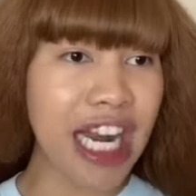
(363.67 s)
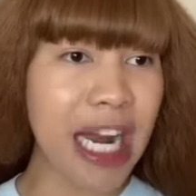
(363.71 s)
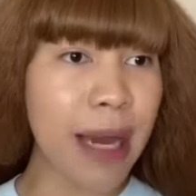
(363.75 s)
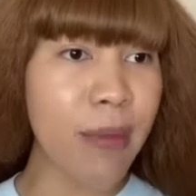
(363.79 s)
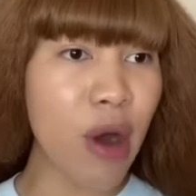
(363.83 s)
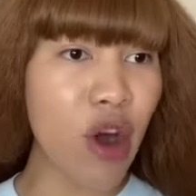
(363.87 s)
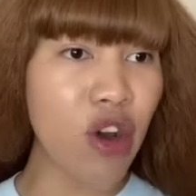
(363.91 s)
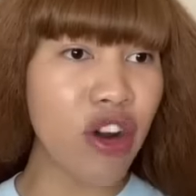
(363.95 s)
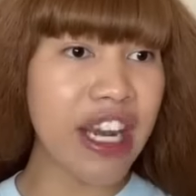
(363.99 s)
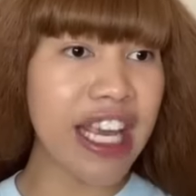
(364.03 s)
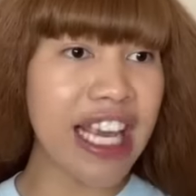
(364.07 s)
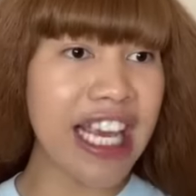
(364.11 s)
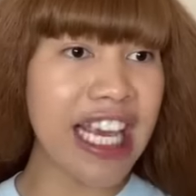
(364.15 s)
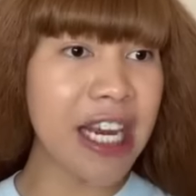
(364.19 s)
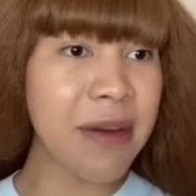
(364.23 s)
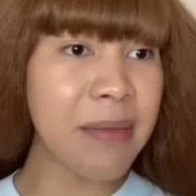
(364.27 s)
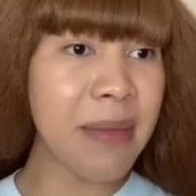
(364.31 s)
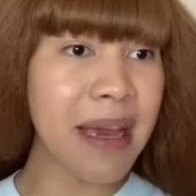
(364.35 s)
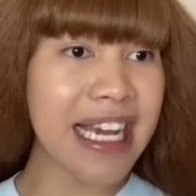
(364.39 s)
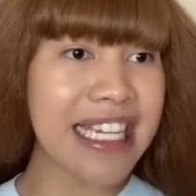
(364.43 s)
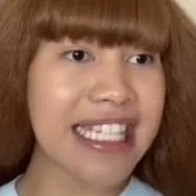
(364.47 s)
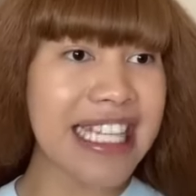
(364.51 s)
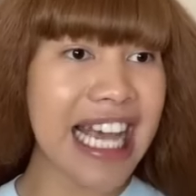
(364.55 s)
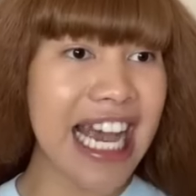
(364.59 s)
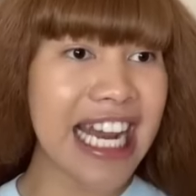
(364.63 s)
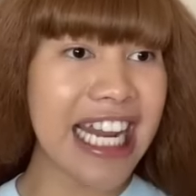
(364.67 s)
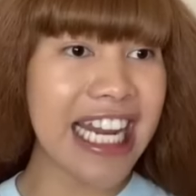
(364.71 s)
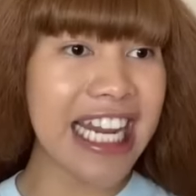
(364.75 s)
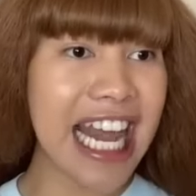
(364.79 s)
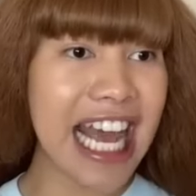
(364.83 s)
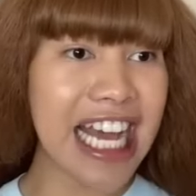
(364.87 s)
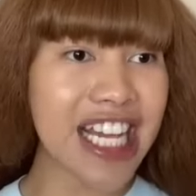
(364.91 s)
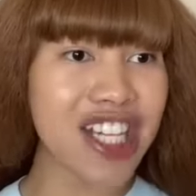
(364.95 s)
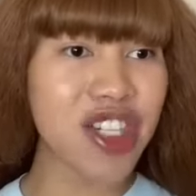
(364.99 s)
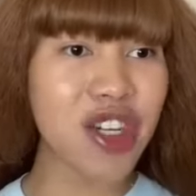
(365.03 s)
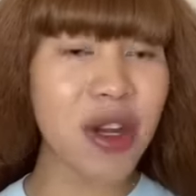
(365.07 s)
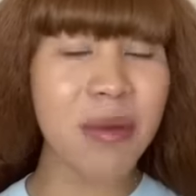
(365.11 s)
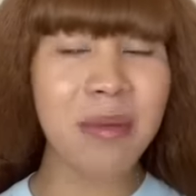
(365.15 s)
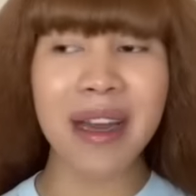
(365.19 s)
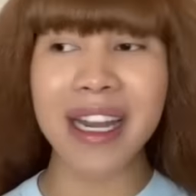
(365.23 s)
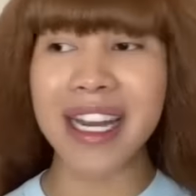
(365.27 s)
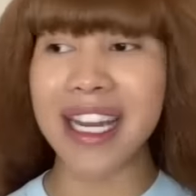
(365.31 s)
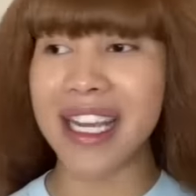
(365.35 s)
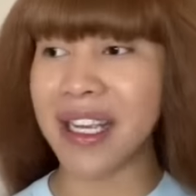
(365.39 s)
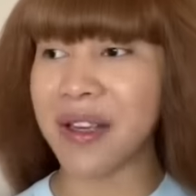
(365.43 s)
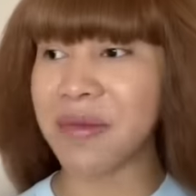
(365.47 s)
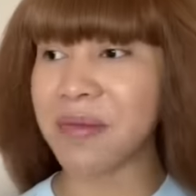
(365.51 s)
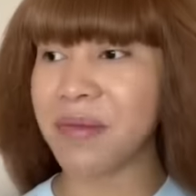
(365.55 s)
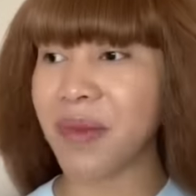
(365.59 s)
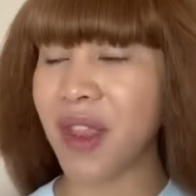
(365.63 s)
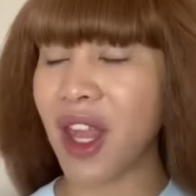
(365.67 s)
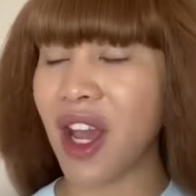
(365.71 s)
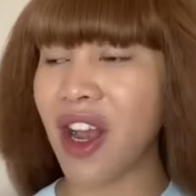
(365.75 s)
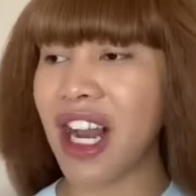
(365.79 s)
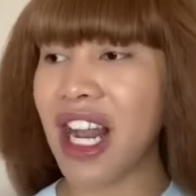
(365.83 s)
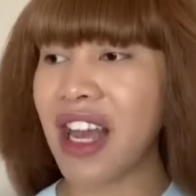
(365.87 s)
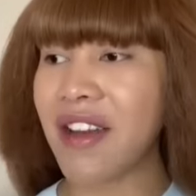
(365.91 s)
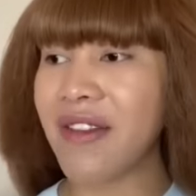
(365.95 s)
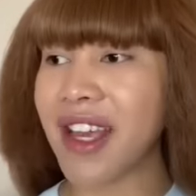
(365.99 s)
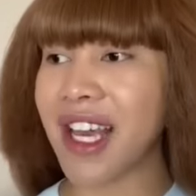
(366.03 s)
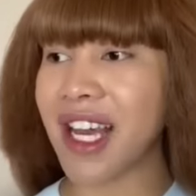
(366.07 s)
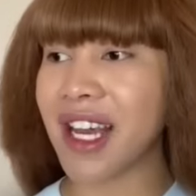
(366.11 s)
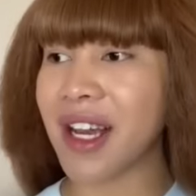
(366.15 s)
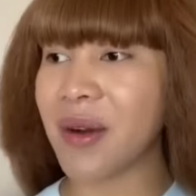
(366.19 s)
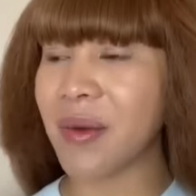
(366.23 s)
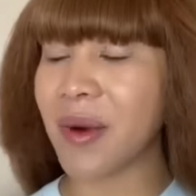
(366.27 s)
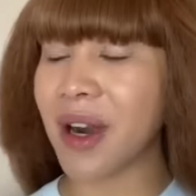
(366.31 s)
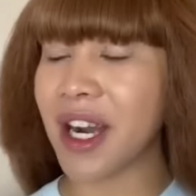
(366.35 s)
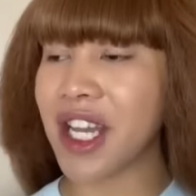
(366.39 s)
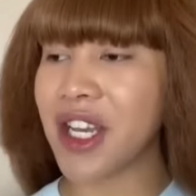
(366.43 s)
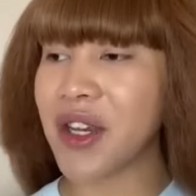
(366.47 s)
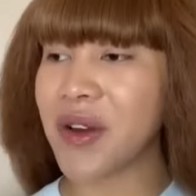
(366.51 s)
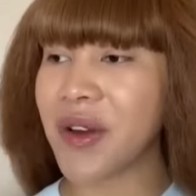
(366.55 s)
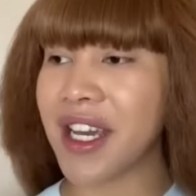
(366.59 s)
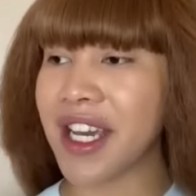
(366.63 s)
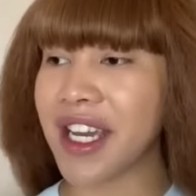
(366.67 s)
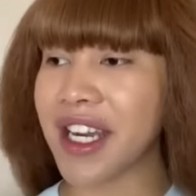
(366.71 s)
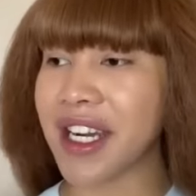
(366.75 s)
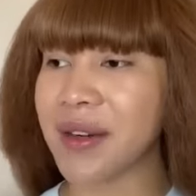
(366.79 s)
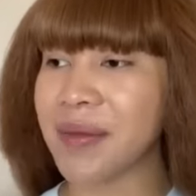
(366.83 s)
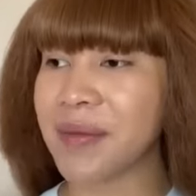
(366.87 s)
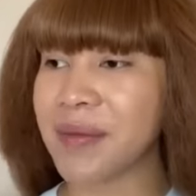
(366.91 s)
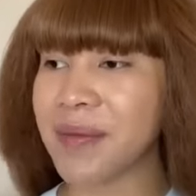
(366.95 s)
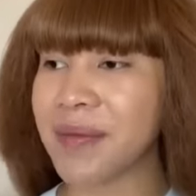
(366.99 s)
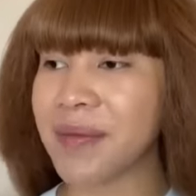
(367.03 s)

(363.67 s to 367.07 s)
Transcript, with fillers: and I'm only here because I need extra money. Olivia, why are you here?